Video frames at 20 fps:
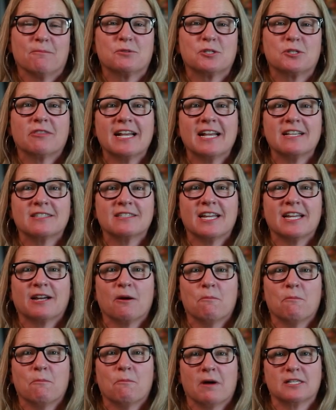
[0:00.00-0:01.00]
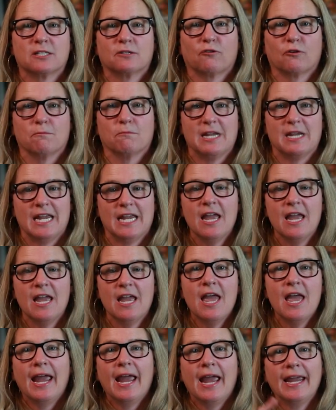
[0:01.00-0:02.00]
so that's like a must for me
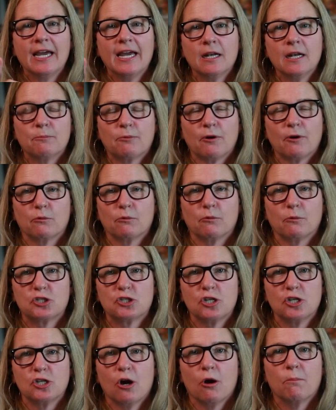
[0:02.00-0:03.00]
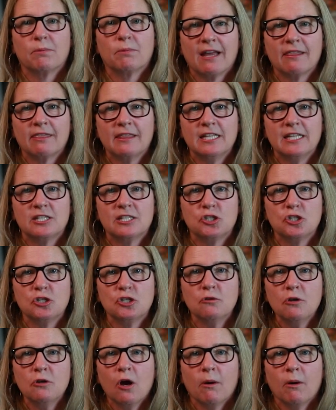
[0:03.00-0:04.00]
and a Broadway show. Kathy, did
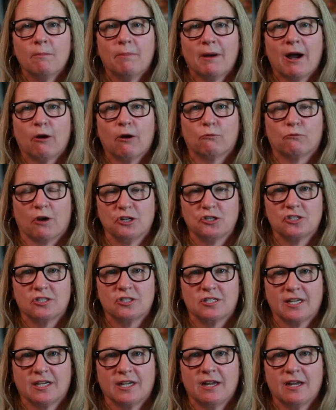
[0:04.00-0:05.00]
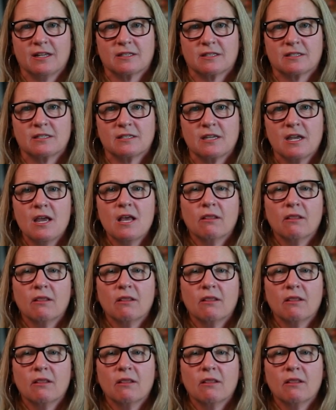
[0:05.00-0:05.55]
you know about rush tickets?